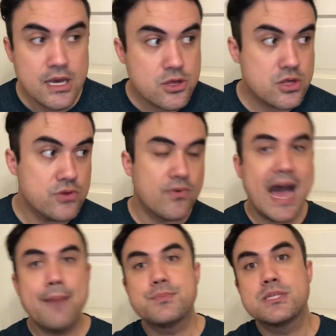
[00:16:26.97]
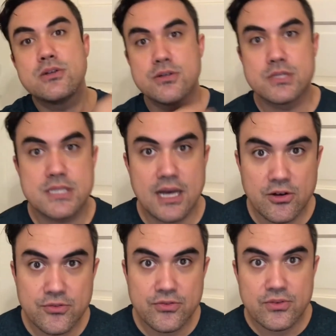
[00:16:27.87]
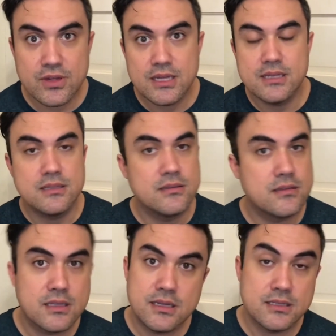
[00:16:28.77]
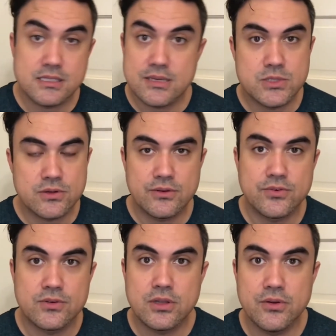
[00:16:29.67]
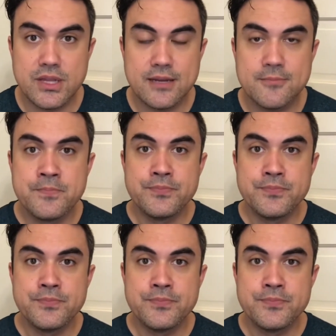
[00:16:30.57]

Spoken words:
She wraps herself in some sort of clothing.